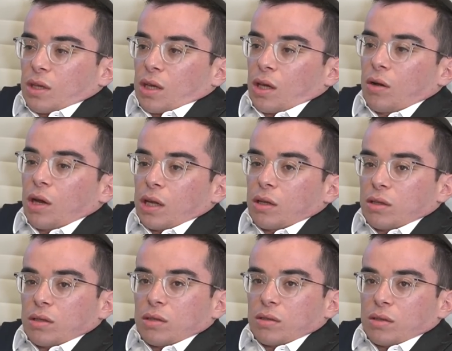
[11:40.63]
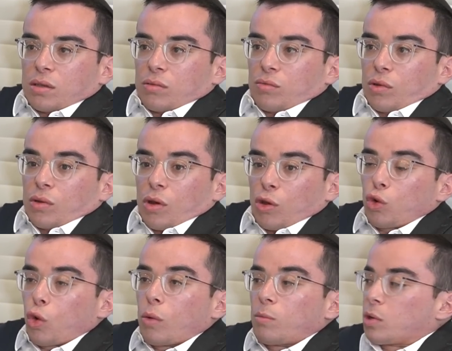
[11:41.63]
And like, a
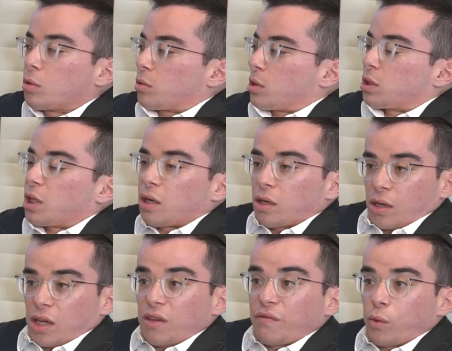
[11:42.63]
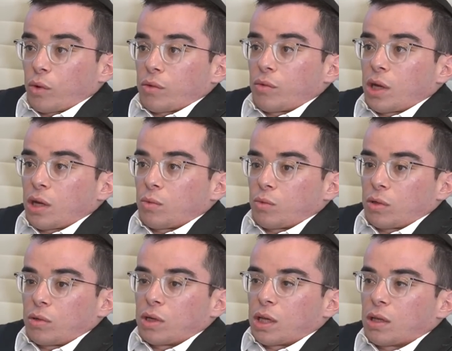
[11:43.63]
normal, let's say a kid in 4th grade will
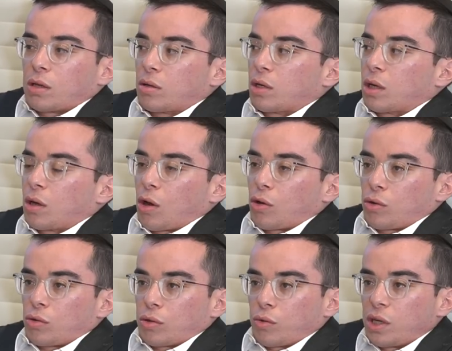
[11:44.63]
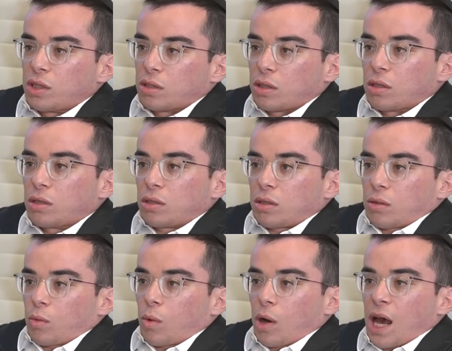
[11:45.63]
look at it like, you're crazy.
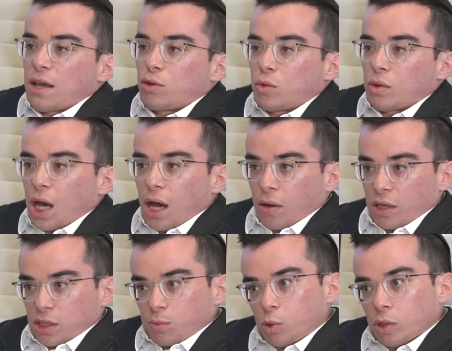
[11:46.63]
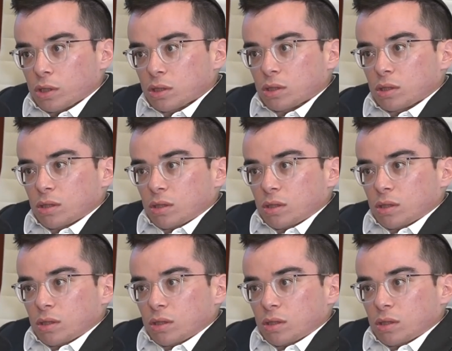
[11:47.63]
Well, how do you not like sports?